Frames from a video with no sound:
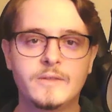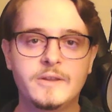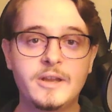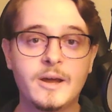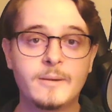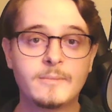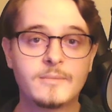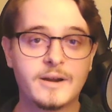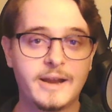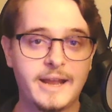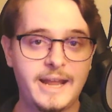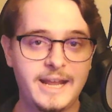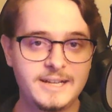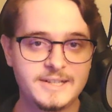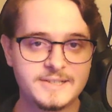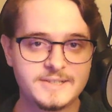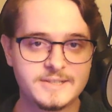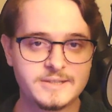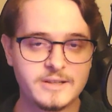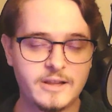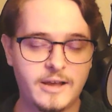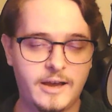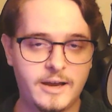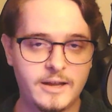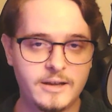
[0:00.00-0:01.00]
number 8
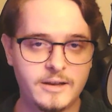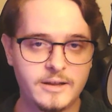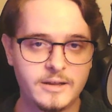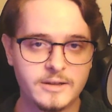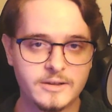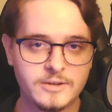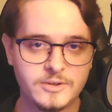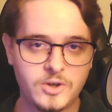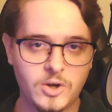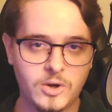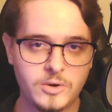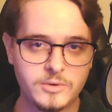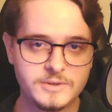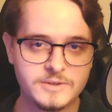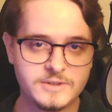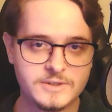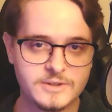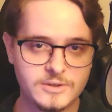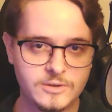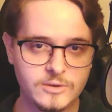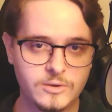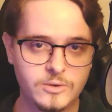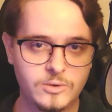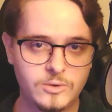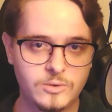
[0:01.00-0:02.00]
slot goes
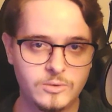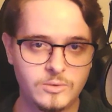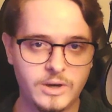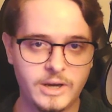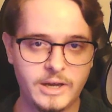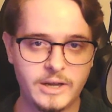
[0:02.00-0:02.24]
to